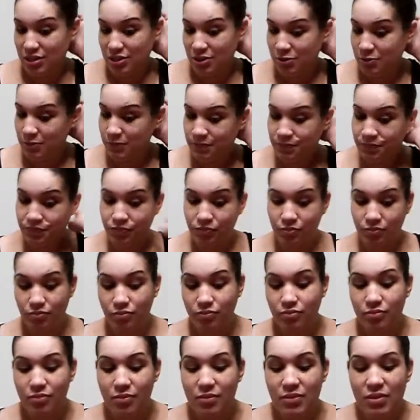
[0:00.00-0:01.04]
So
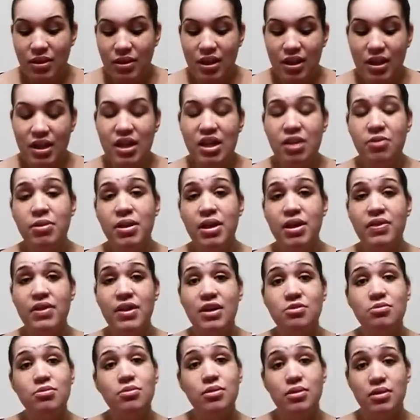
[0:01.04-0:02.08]
anyway,
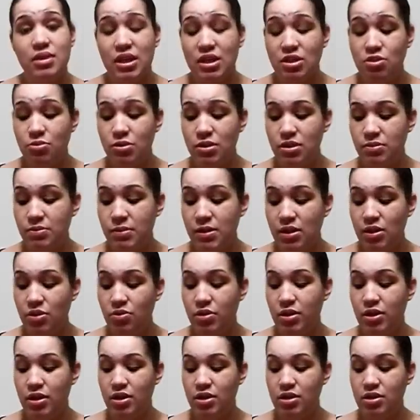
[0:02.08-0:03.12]
that's what's been
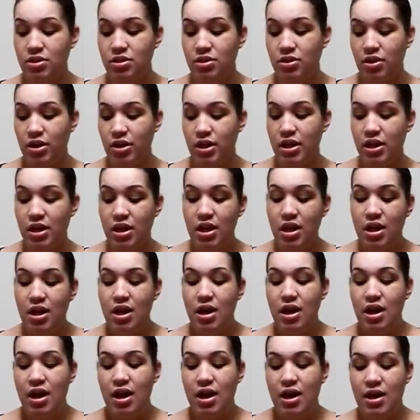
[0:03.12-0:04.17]
going on. Sorry.
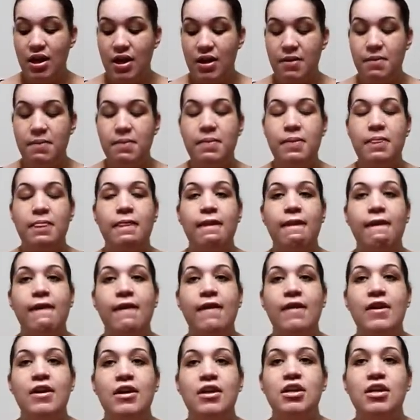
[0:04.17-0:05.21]
Um,
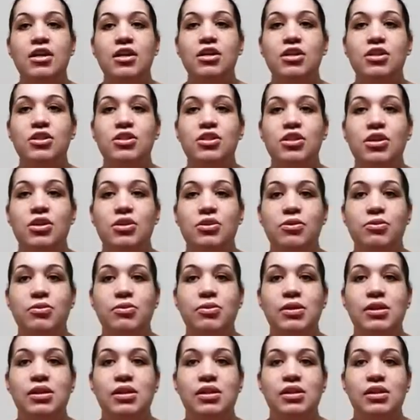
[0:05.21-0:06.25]

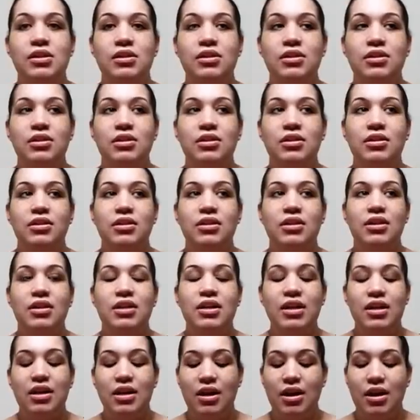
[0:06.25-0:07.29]
so
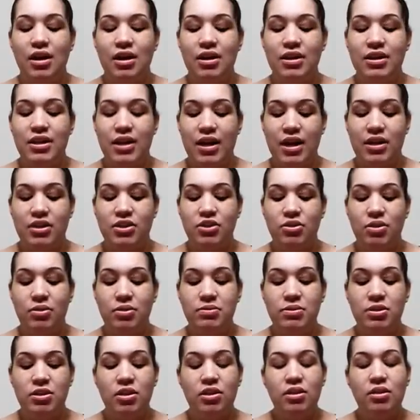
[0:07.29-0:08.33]
yeah, so
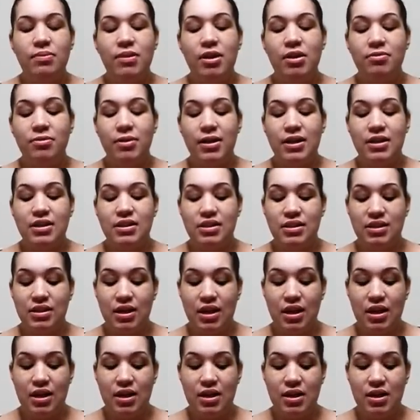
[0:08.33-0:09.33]
I'm still in the bed rest.